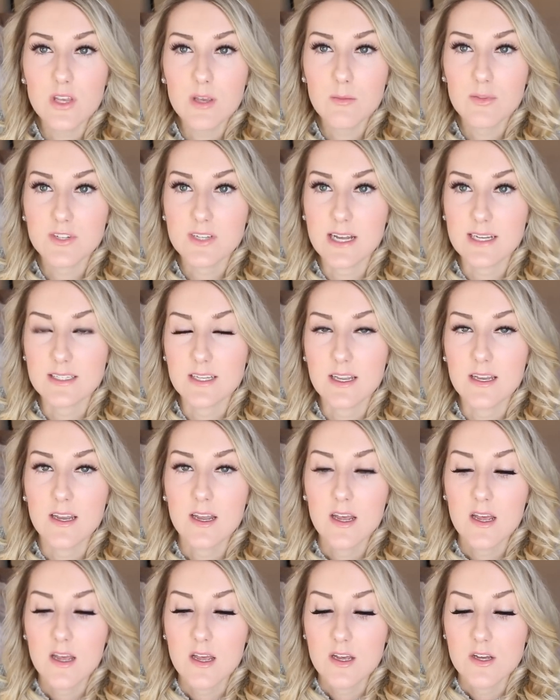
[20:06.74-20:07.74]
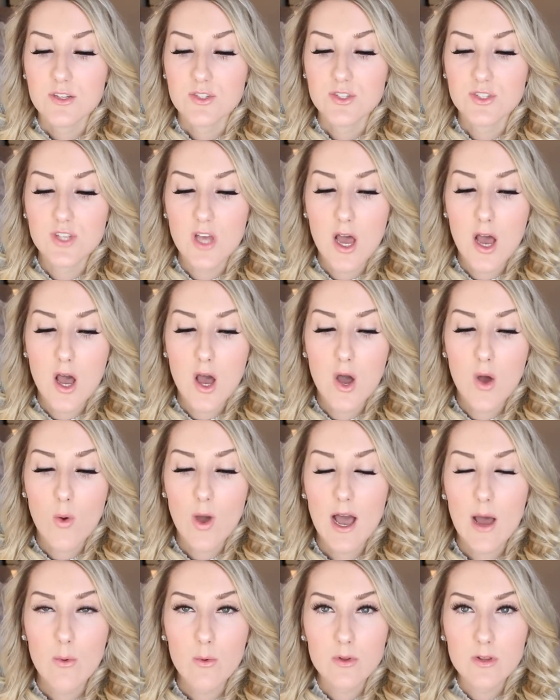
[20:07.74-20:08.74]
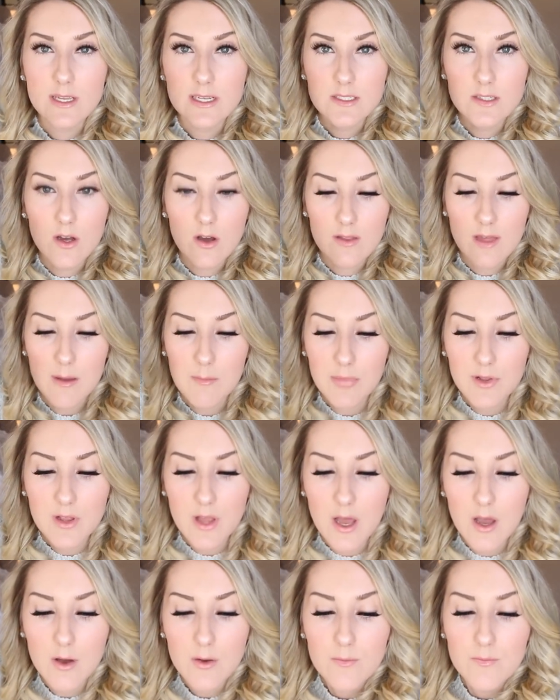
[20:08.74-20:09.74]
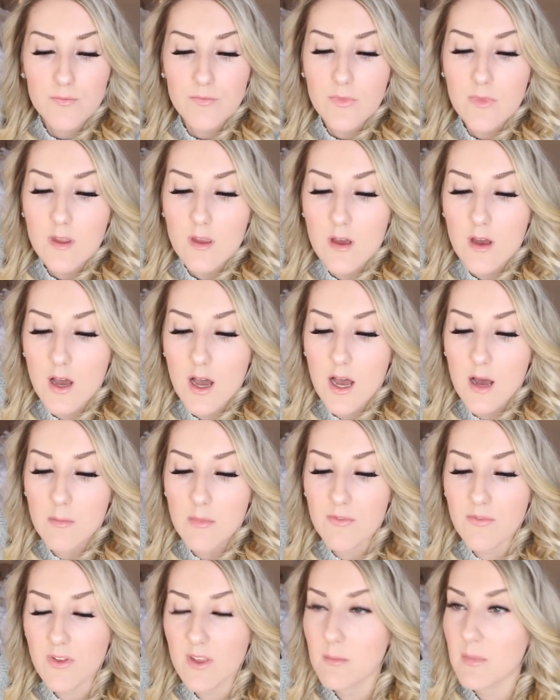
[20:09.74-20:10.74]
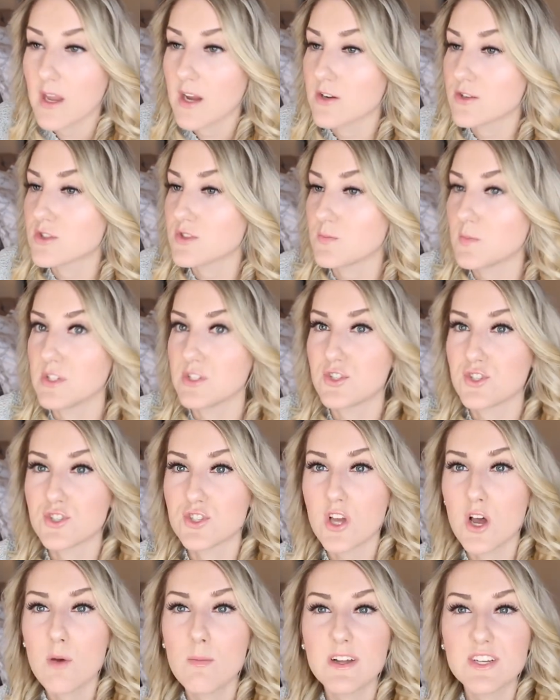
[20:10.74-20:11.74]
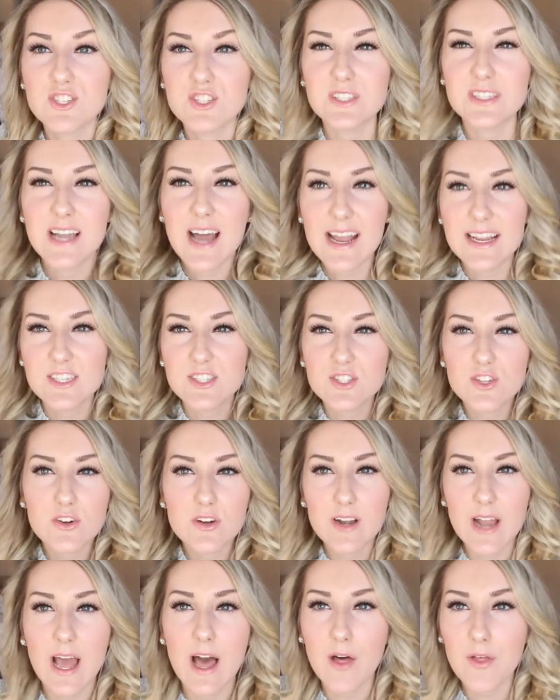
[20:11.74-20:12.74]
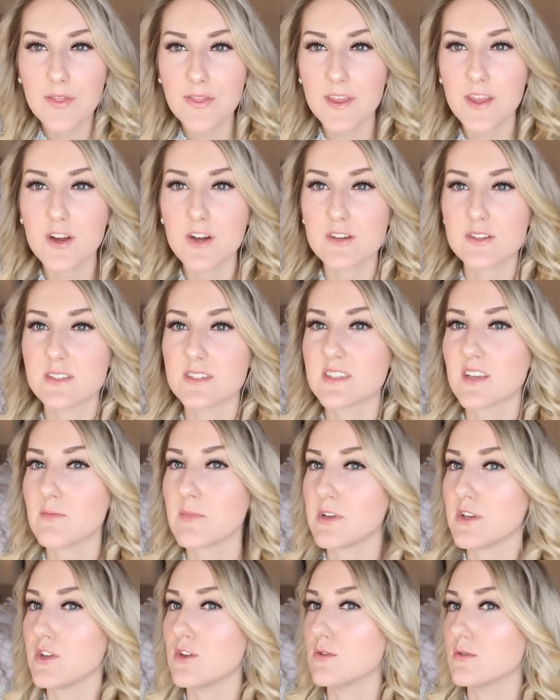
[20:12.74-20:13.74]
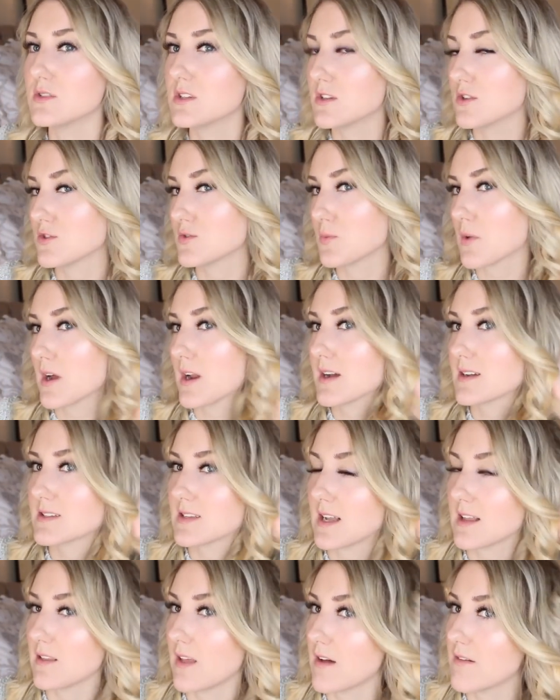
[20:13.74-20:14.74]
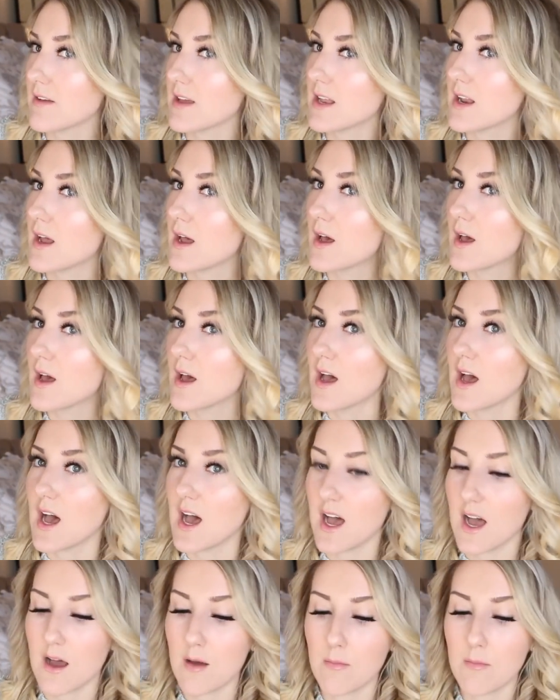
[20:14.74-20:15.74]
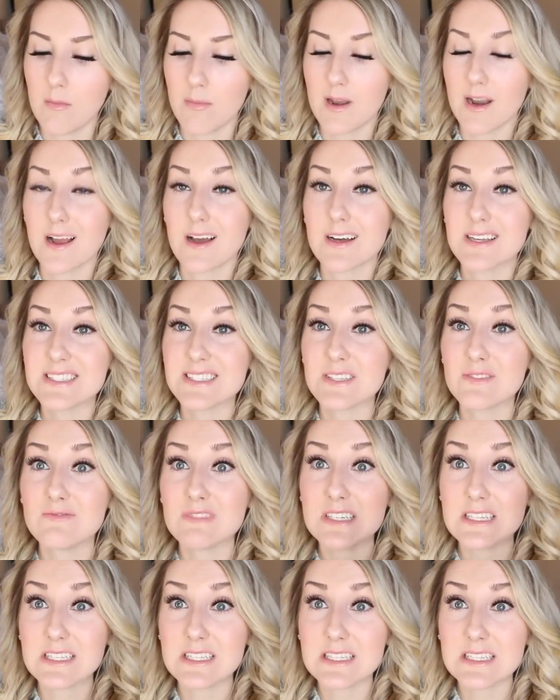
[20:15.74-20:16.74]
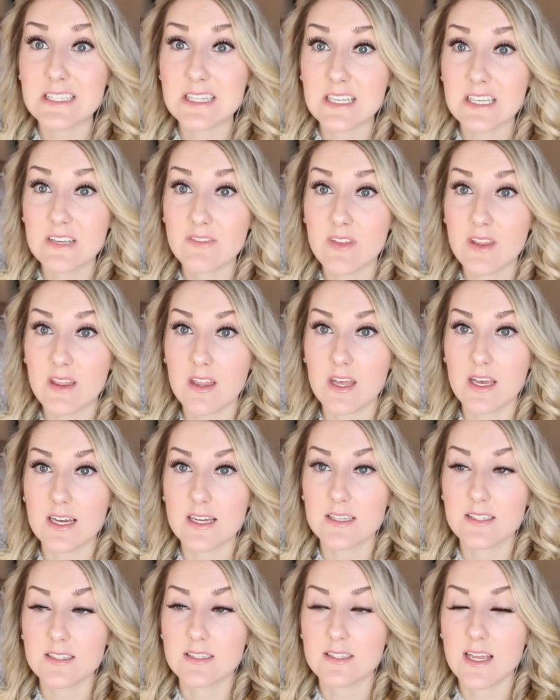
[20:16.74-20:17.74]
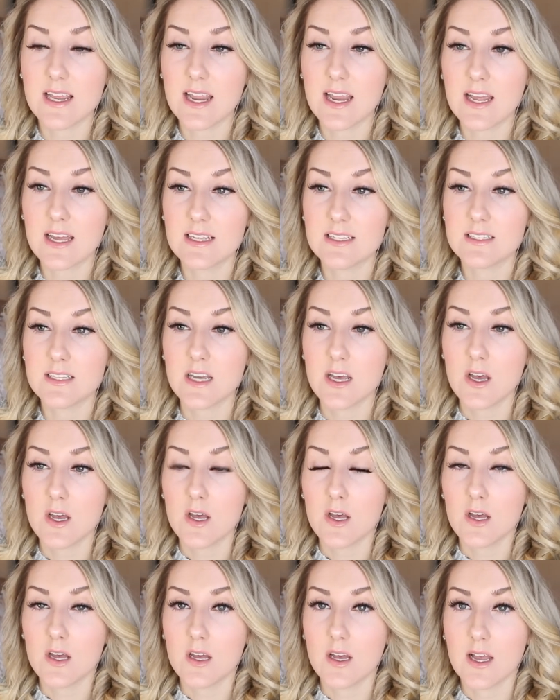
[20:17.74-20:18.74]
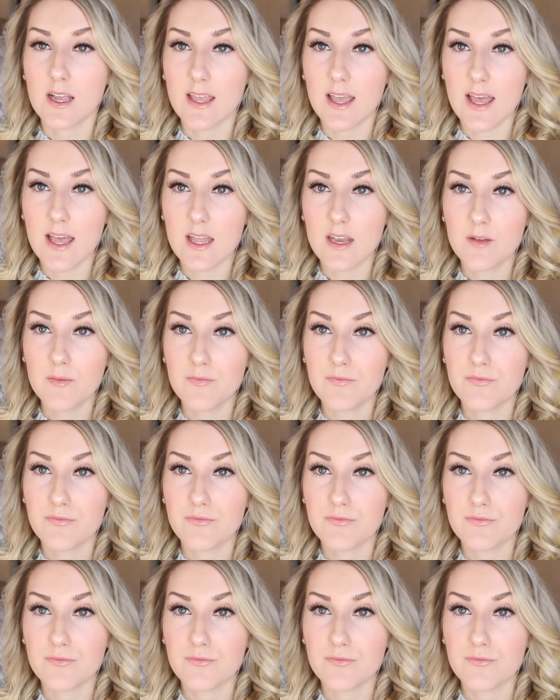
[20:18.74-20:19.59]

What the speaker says: you heat protectant. So I will link to all that below. I feel like my hair's just been so much nicer and healthier since I've been using those products, and I love it. But I also really love this, and again,